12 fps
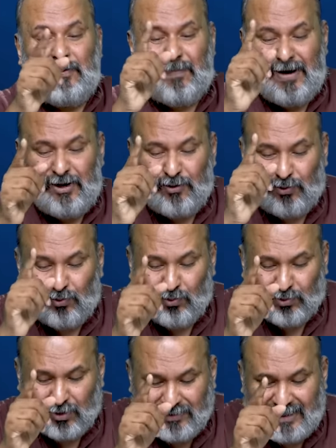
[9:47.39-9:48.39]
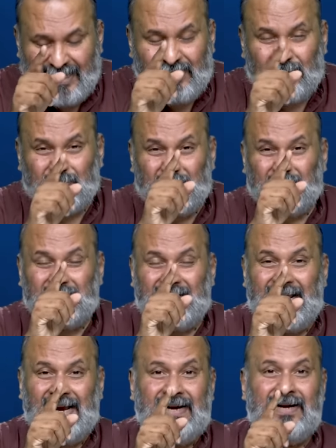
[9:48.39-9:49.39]
Mind you,
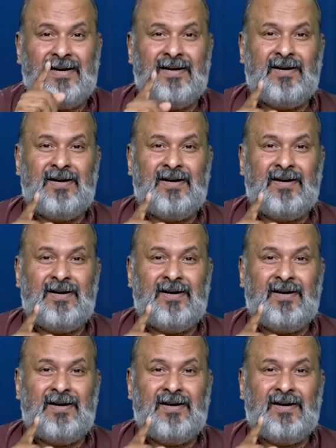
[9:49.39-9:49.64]
2008-2009,